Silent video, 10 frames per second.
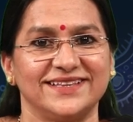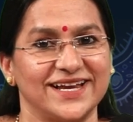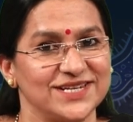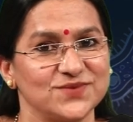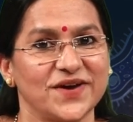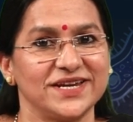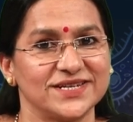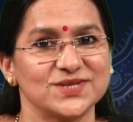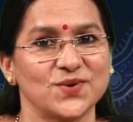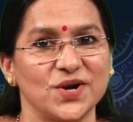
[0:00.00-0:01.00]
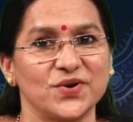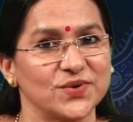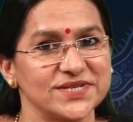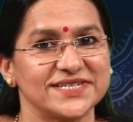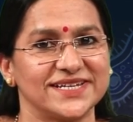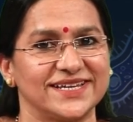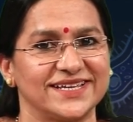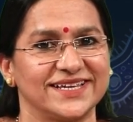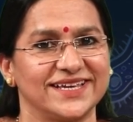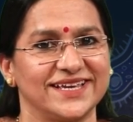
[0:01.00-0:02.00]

That is why it is called roasting.